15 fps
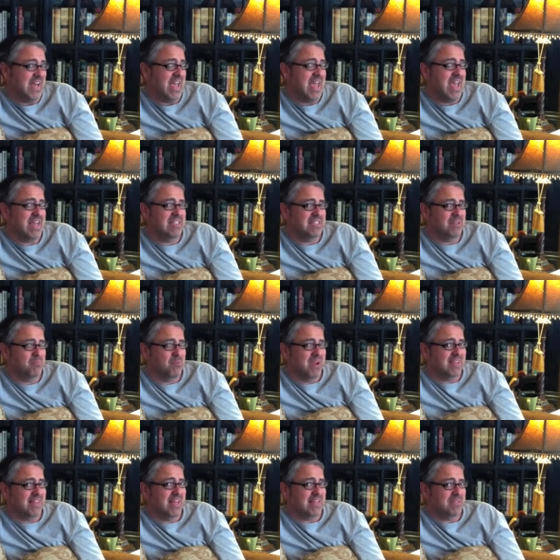I hate to
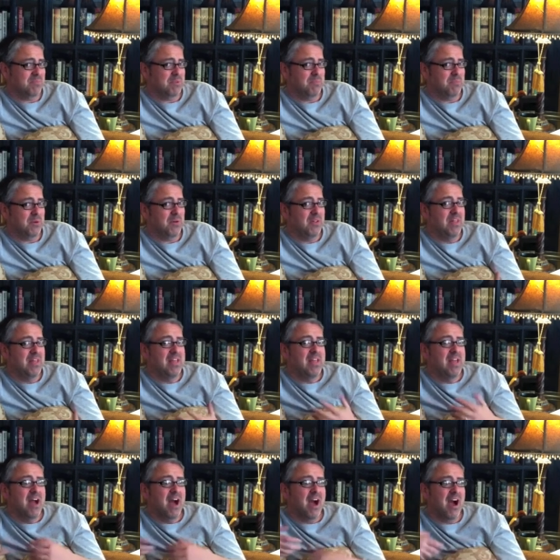break that to people.
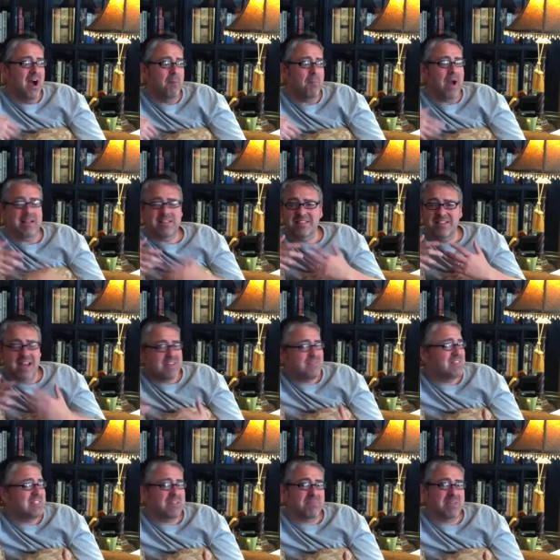Um, it's not
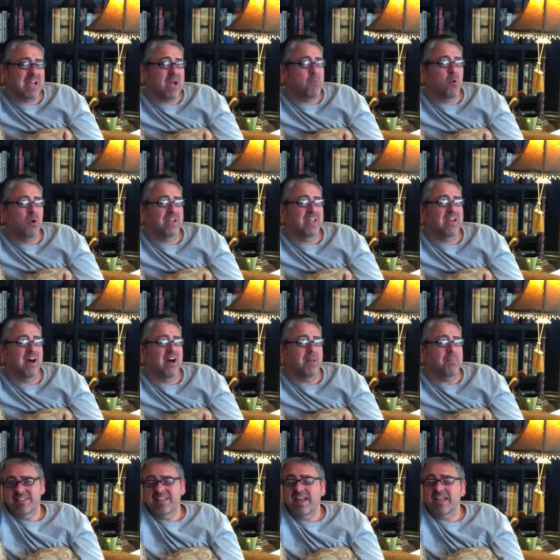even something I'm working on.
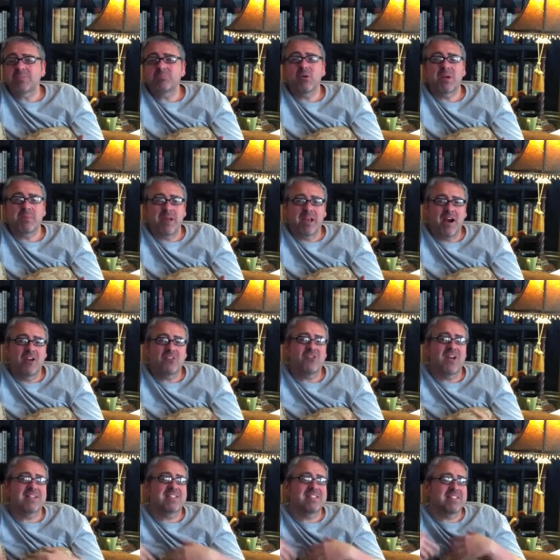The next book in my
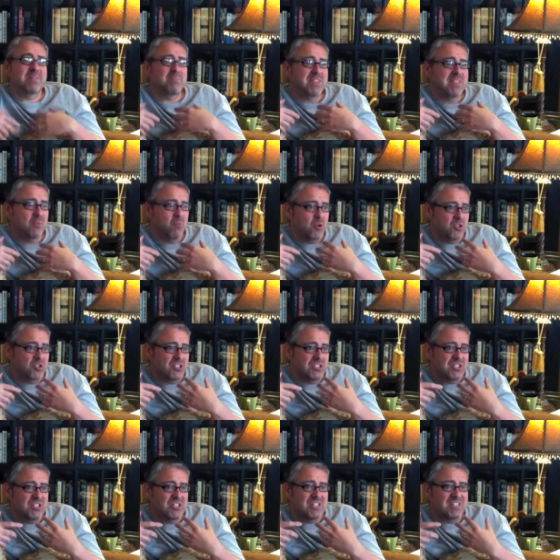contract is something that we're
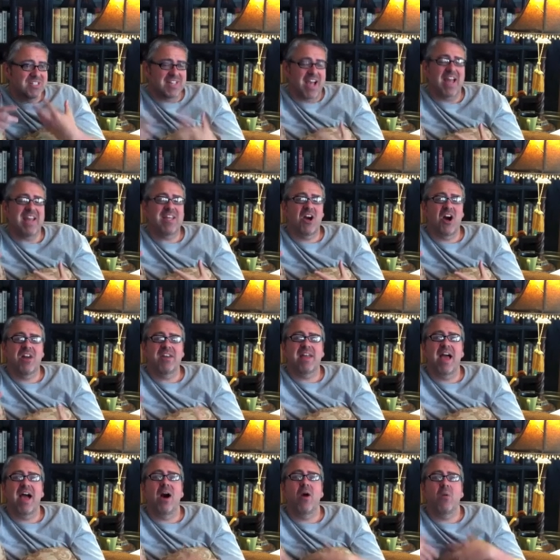deciding on
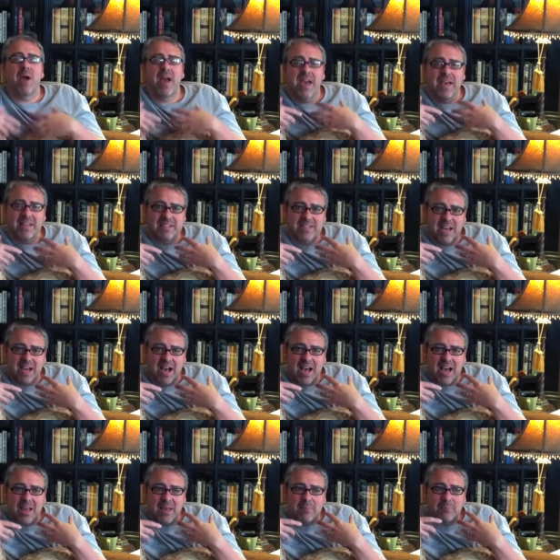now, and
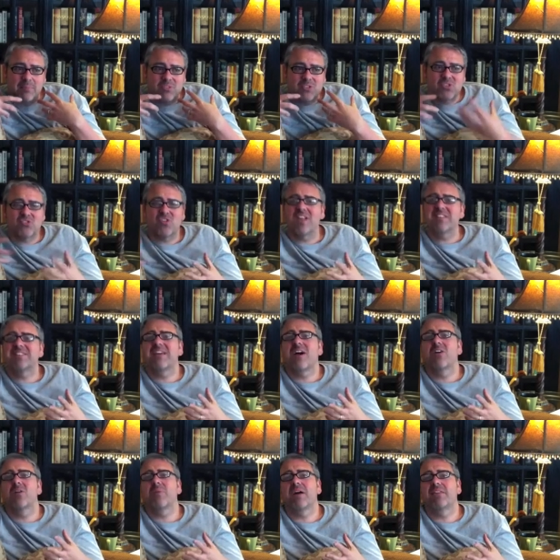I'm stressed
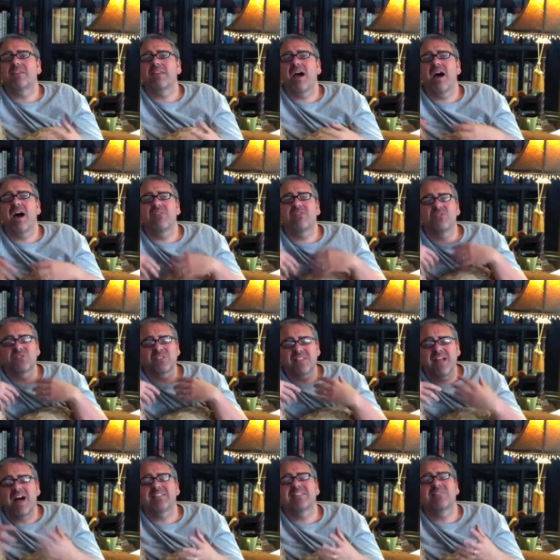out about that. There's
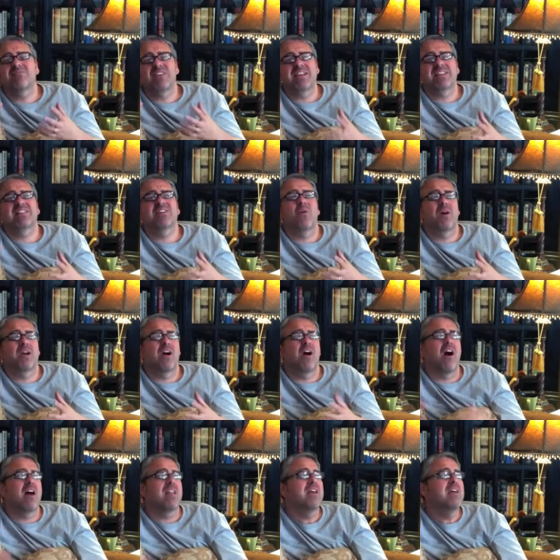lots of things going on.